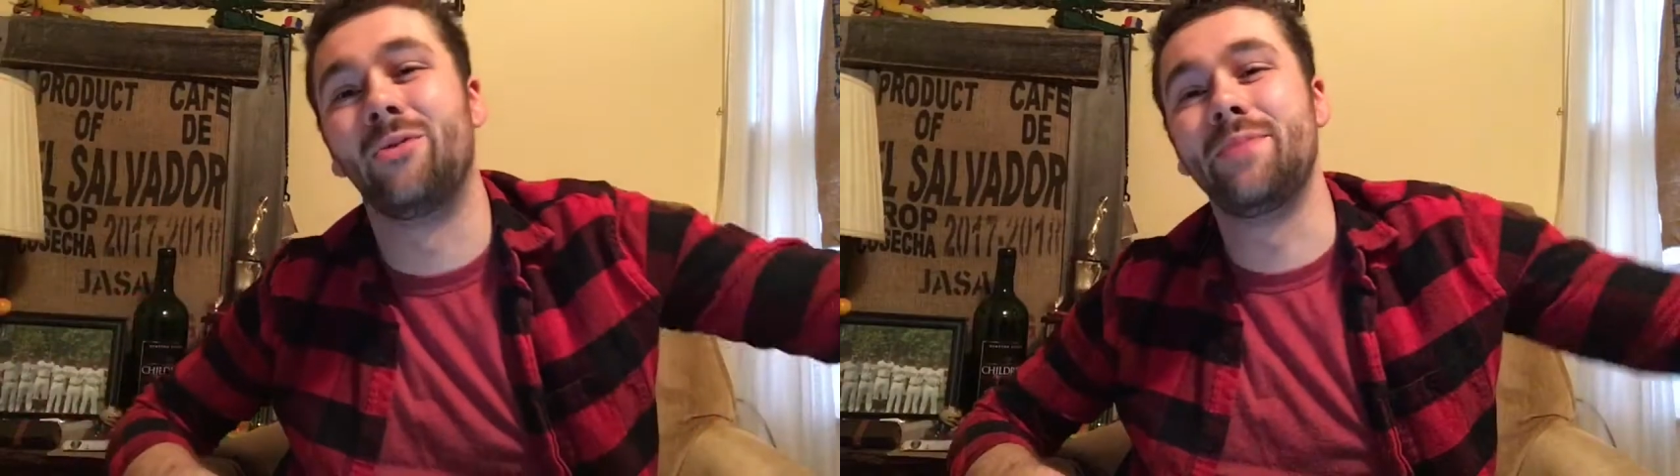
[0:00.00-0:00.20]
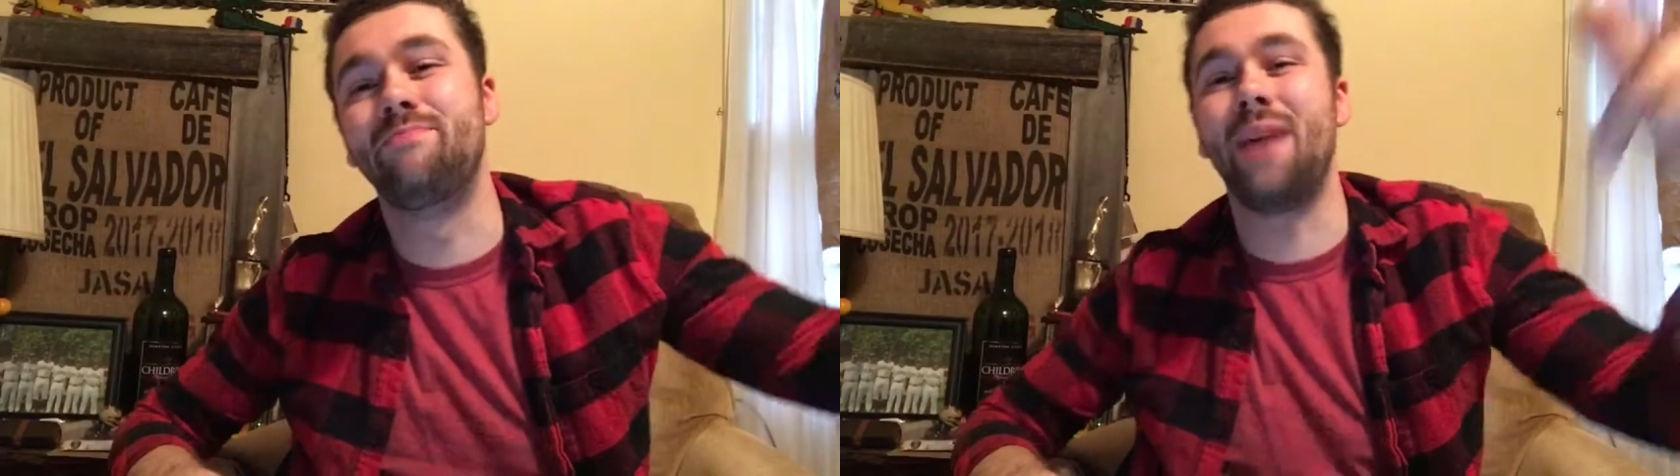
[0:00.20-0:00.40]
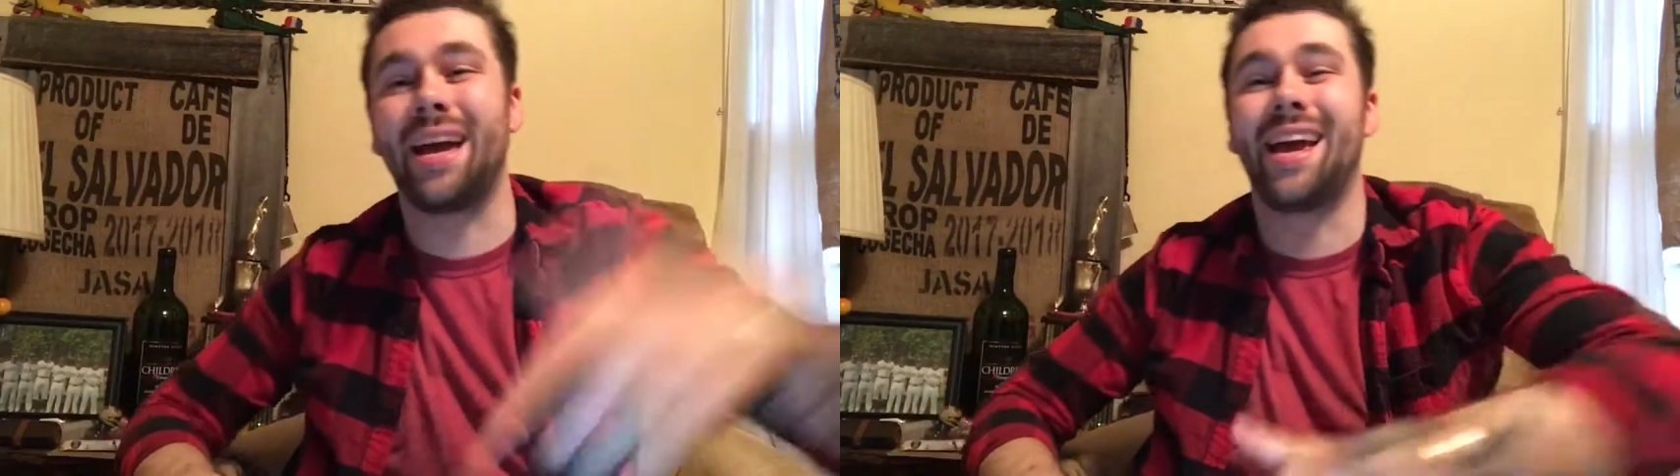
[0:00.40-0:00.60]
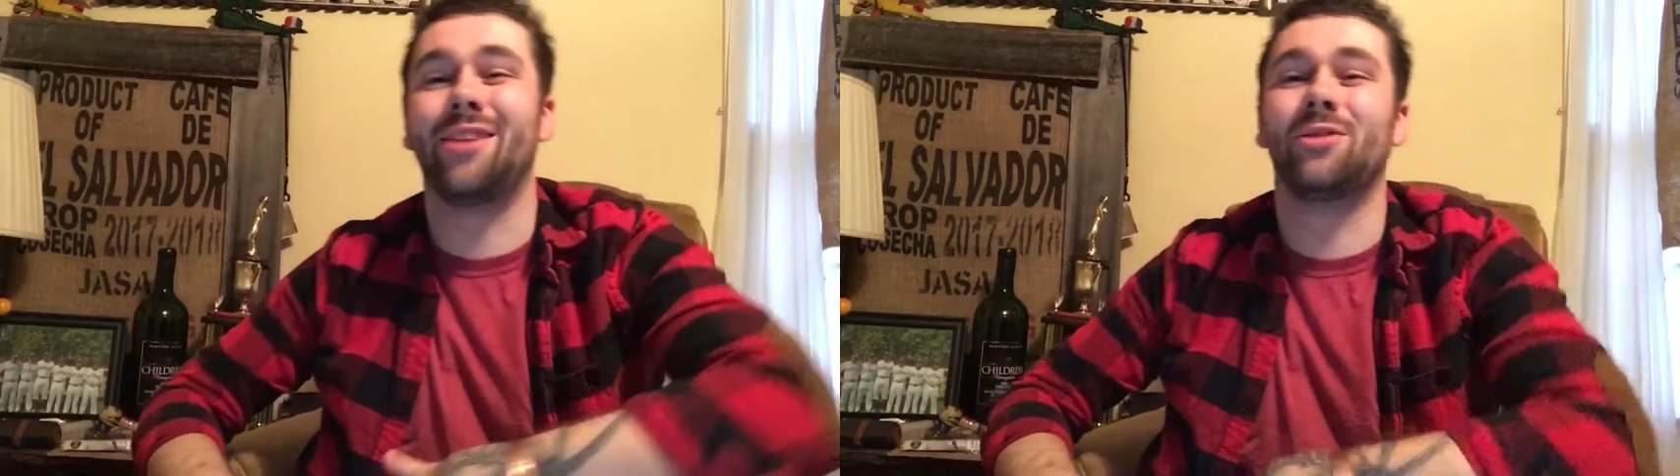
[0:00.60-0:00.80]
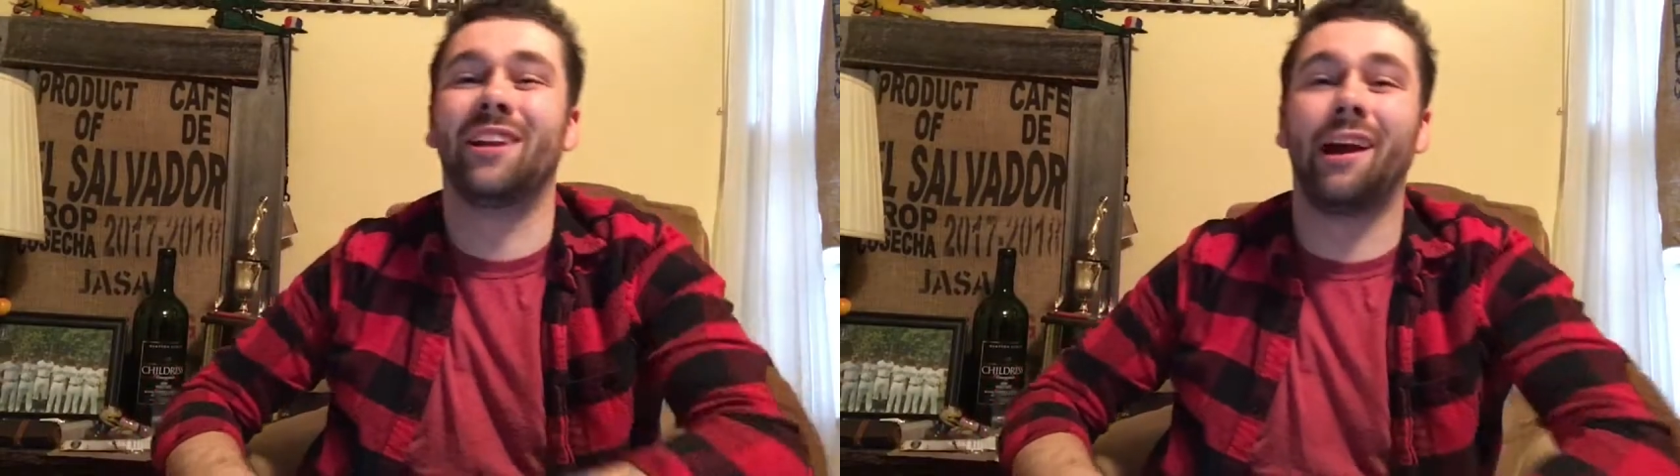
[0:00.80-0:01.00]
We back
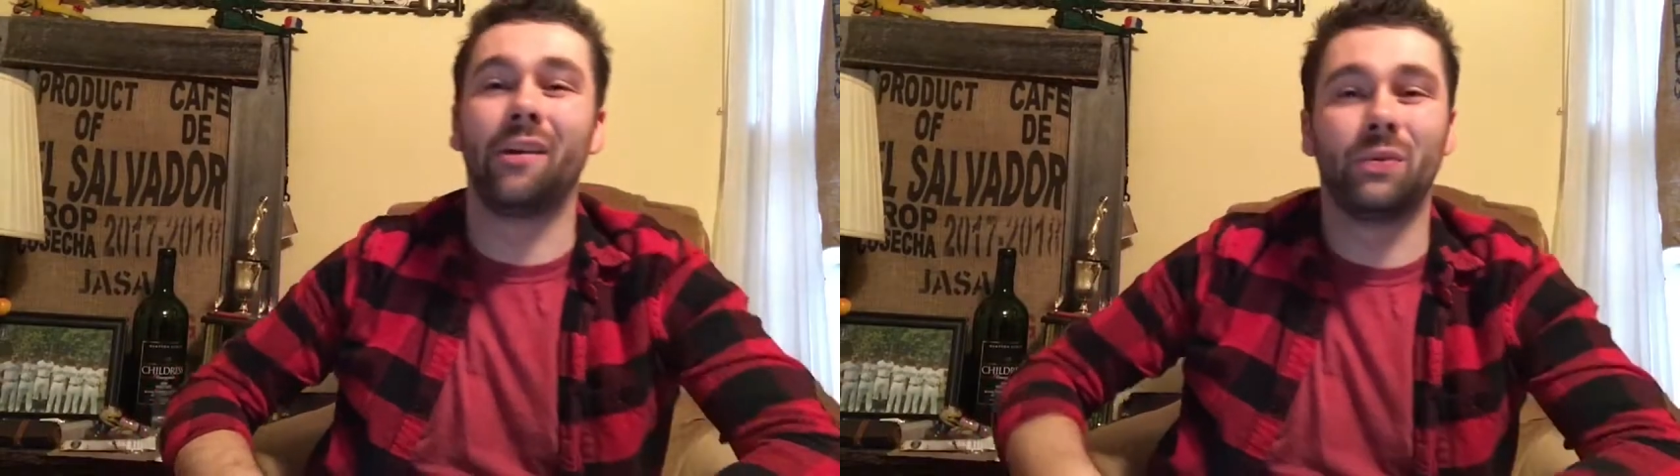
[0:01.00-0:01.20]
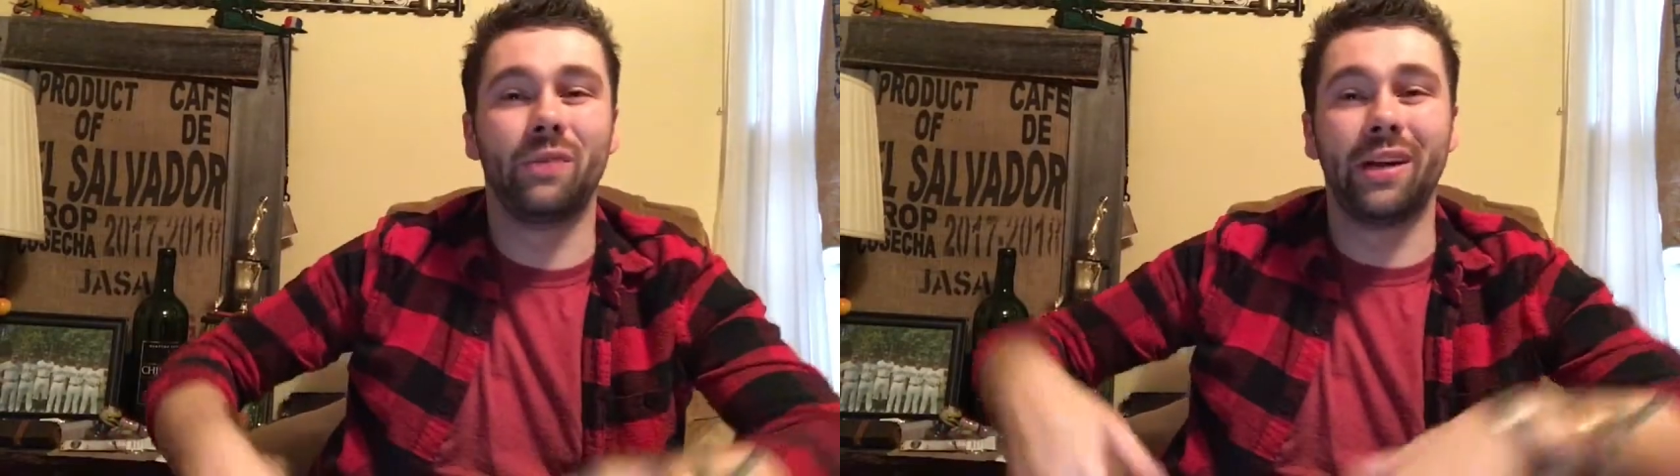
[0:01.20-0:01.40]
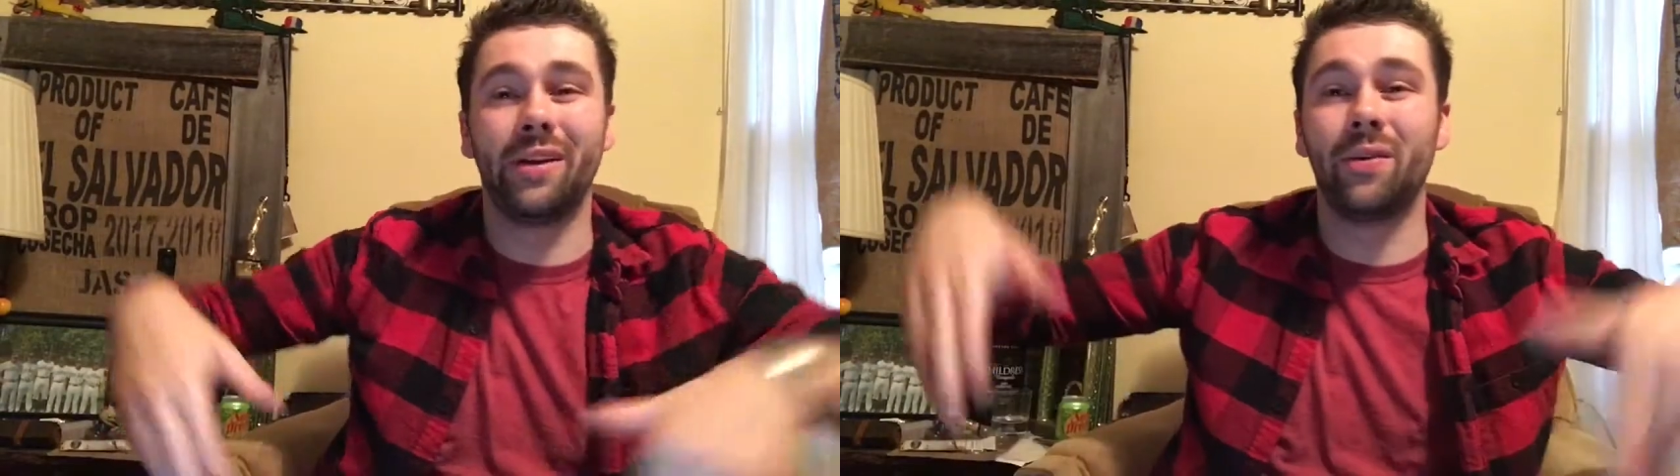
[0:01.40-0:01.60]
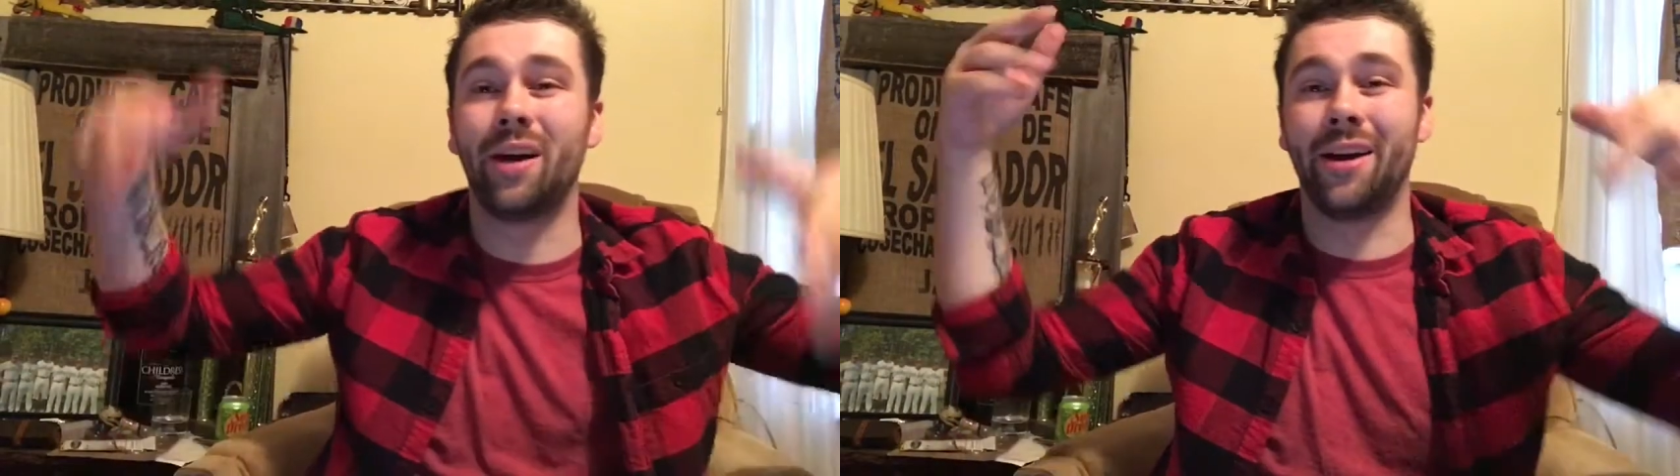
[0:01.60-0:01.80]
at it with another video,